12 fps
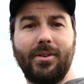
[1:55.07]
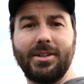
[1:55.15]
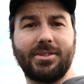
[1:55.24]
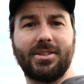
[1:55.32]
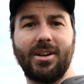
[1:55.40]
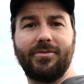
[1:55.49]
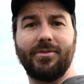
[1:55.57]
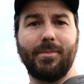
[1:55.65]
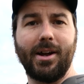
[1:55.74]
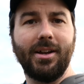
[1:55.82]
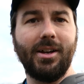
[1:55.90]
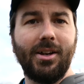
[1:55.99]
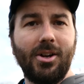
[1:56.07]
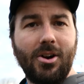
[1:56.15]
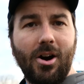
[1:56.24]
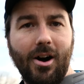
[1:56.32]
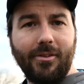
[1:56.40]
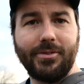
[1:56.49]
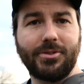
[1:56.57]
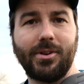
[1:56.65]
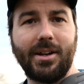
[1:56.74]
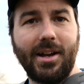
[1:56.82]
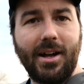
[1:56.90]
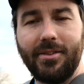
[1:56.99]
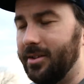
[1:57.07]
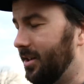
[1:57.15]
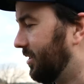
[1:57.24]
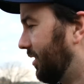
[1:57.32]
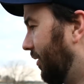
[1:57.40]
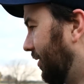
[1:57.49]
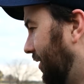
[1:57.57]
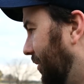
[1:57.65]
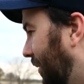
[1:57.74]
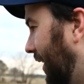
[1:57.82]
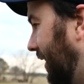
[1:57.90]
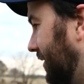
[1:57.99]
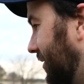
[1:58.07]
I got stuff in my office right now that needs to go onto the bike.